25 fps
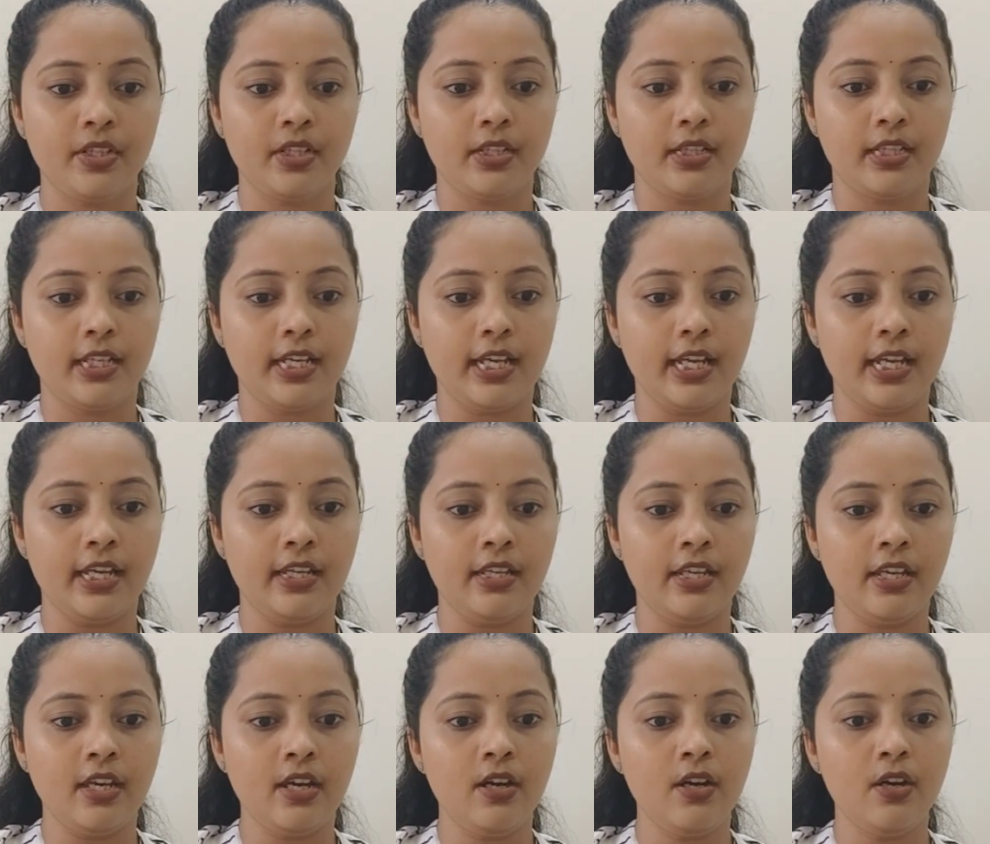The
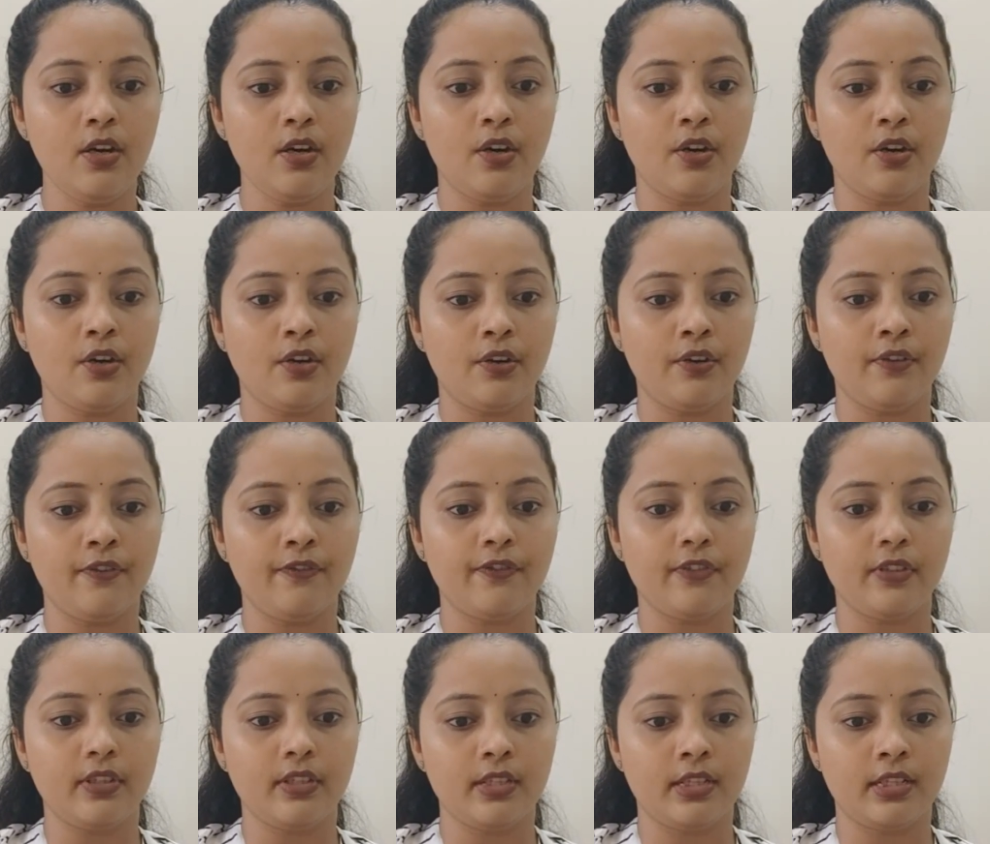area
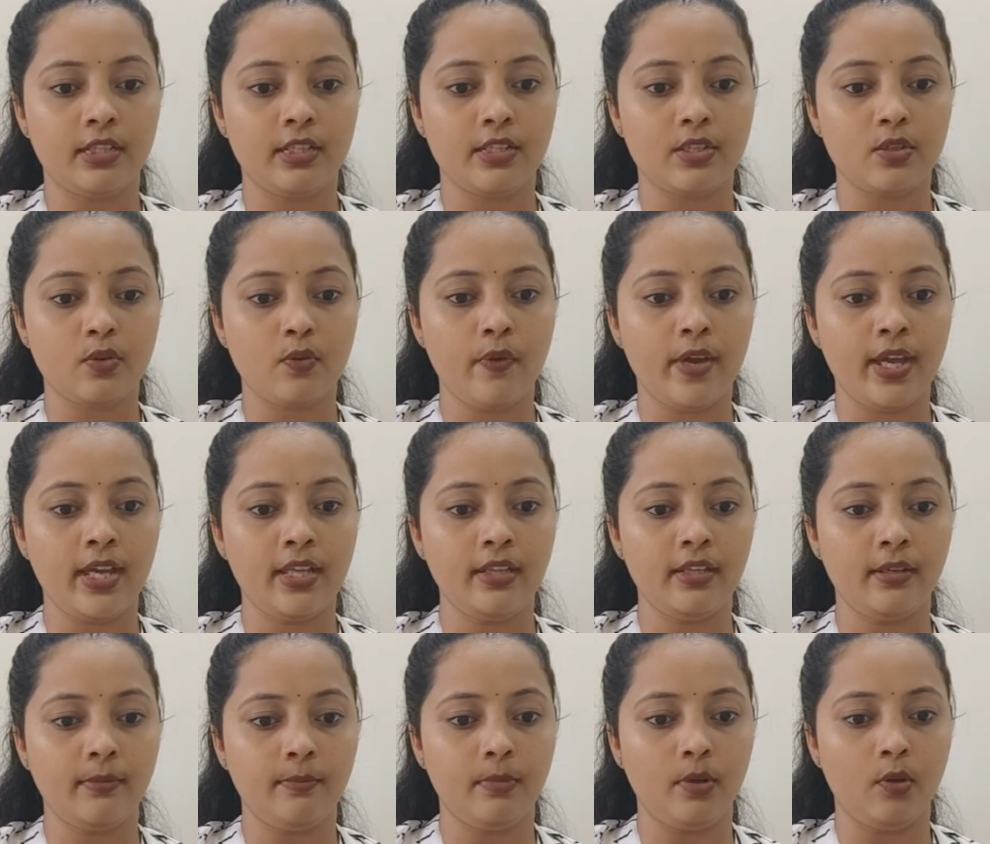of the
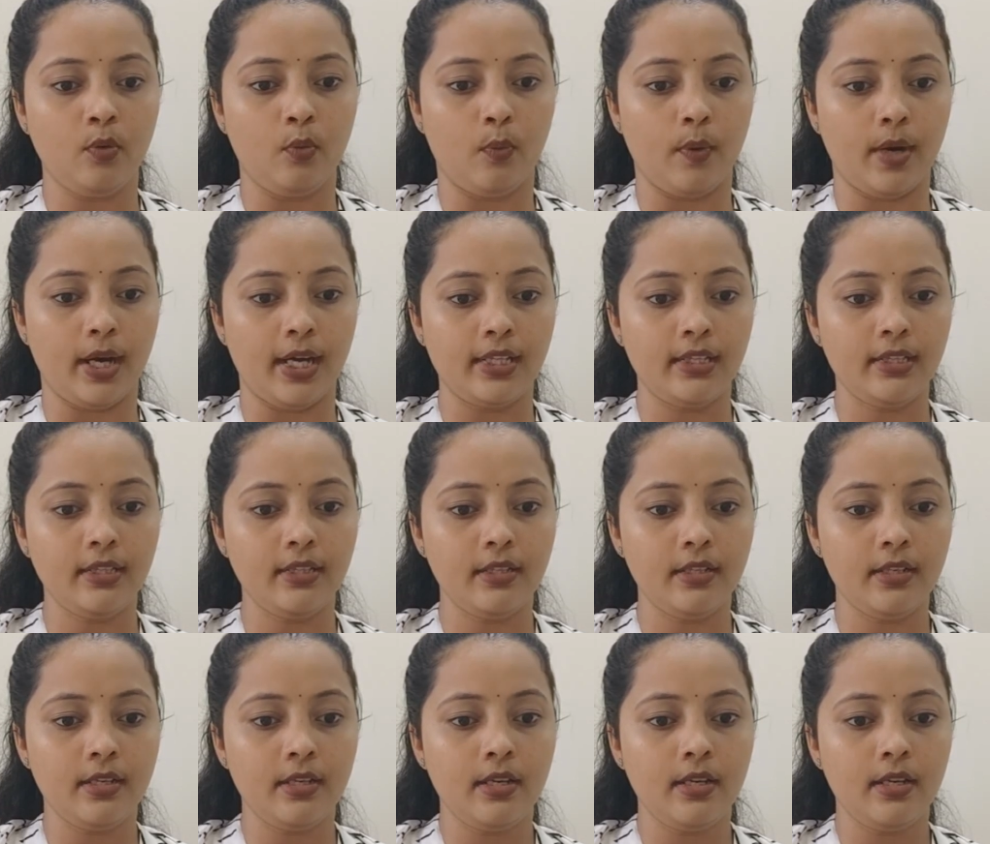square number 1